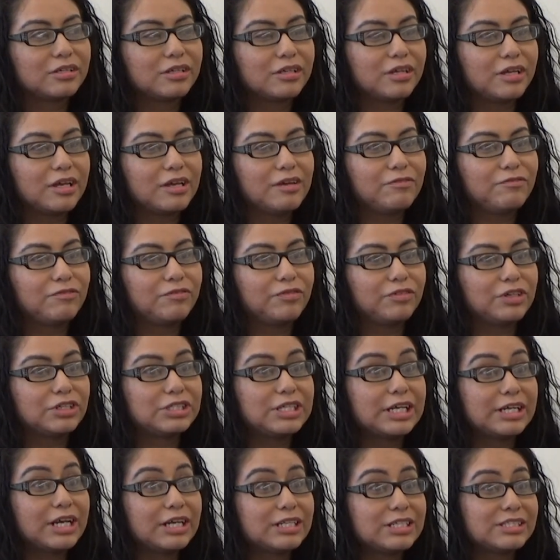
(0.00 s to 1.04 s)
if you
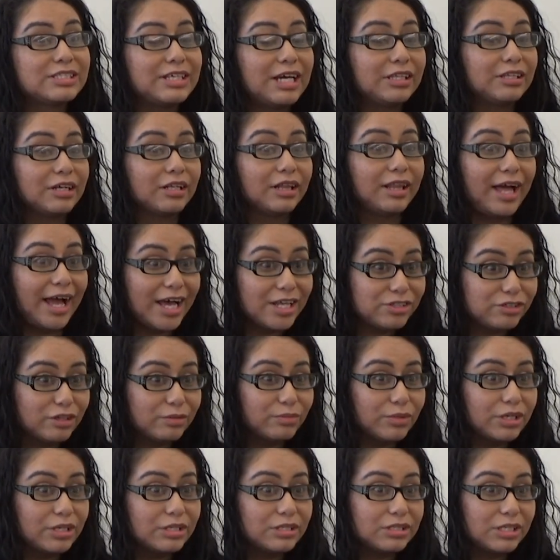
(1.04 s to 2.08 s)
take it inside the classroom
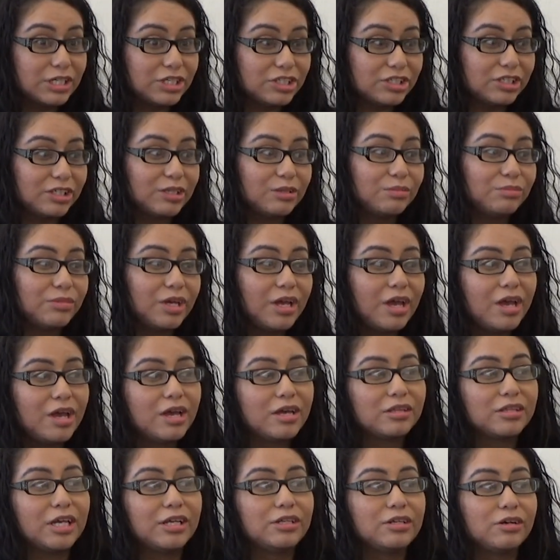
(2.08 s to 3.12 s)
and you teach them,
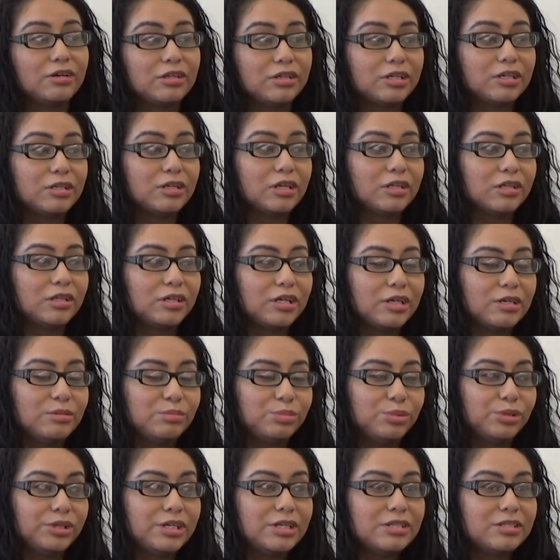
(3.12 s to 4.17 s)
they know their
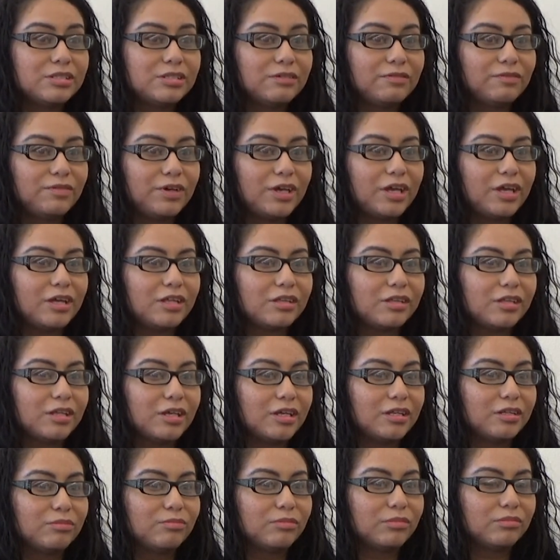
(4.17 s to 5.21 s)
importance of it,
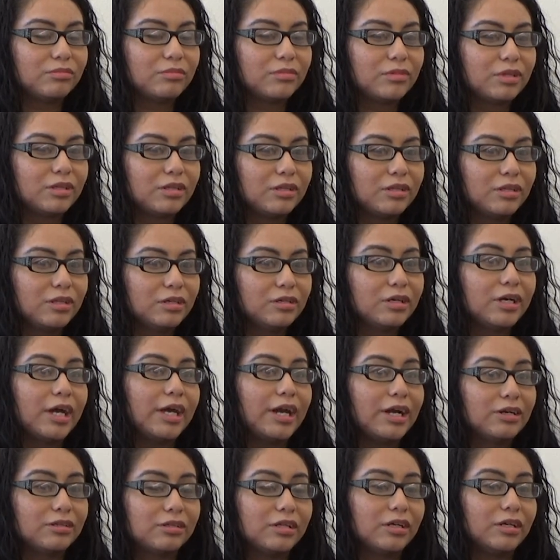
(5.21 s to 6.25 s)
then they'll get
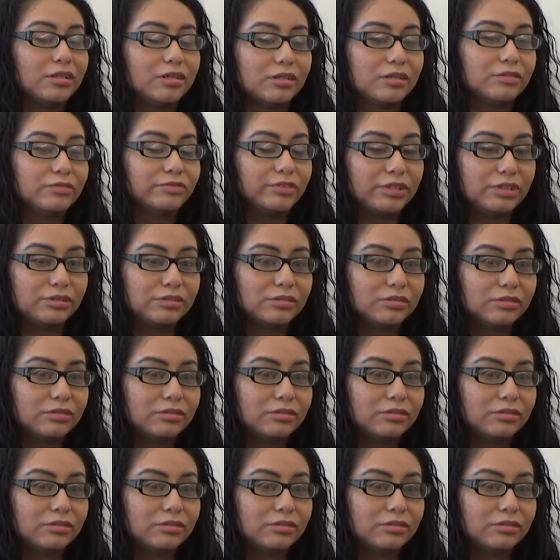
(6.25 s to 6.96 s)
out there and they'll vote.